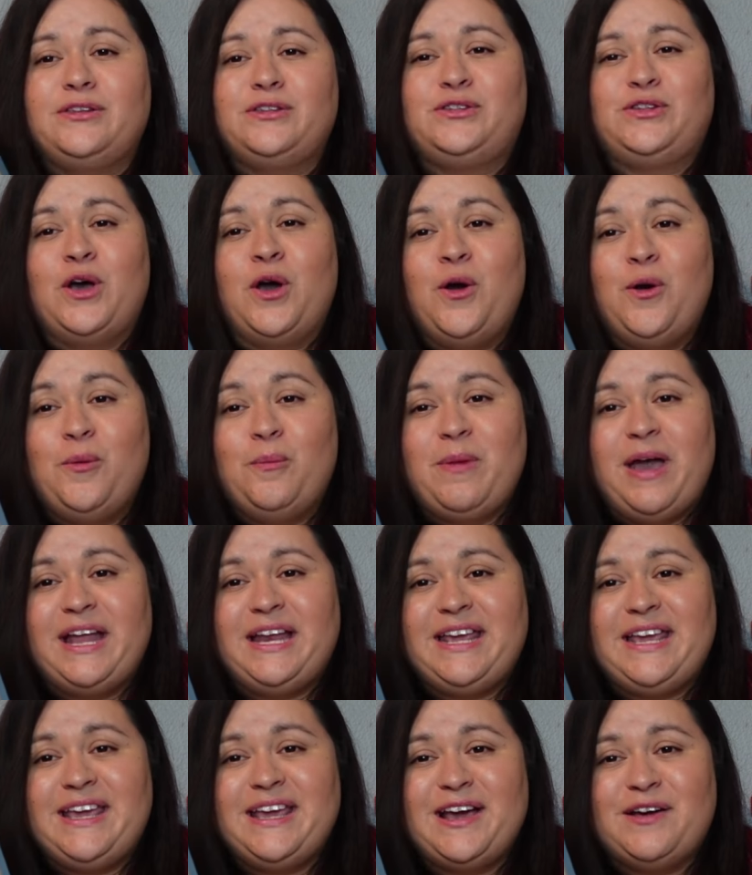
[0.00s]
so
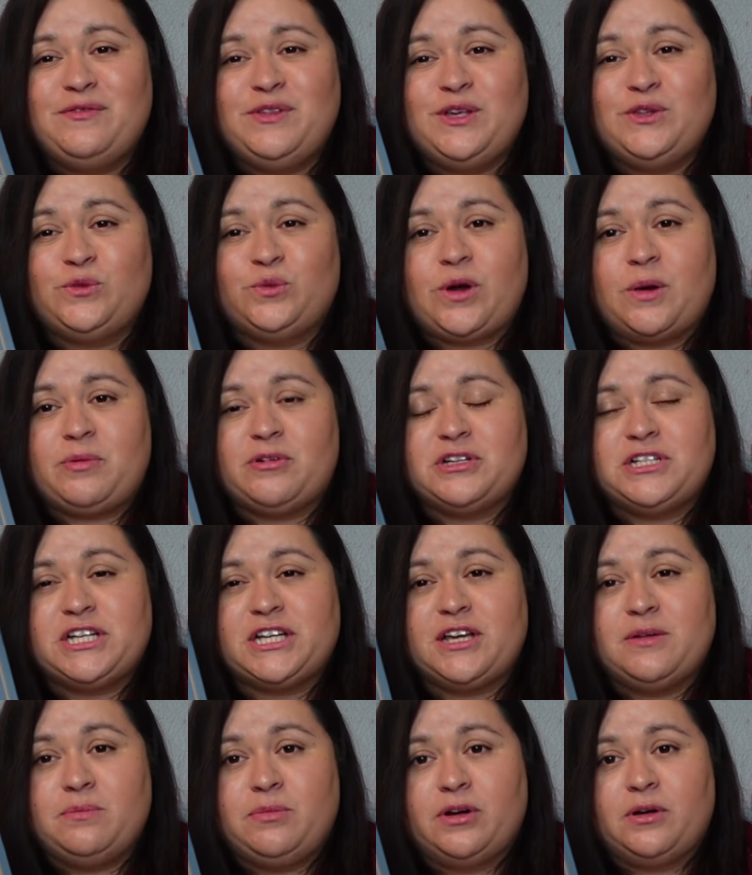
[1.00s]
many of these rubber
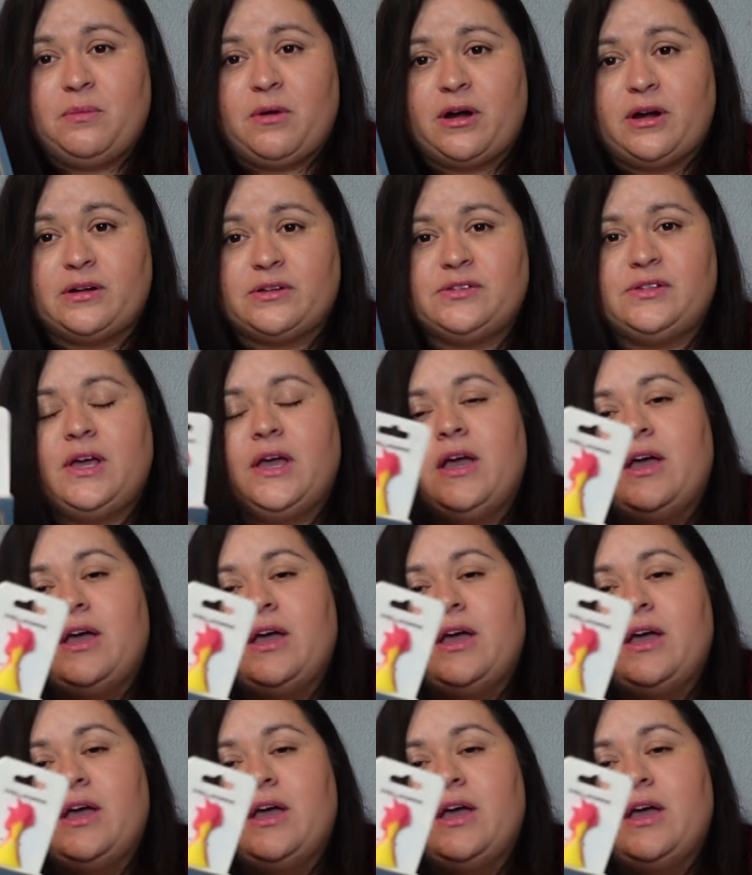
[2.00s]
chicken bookmarks.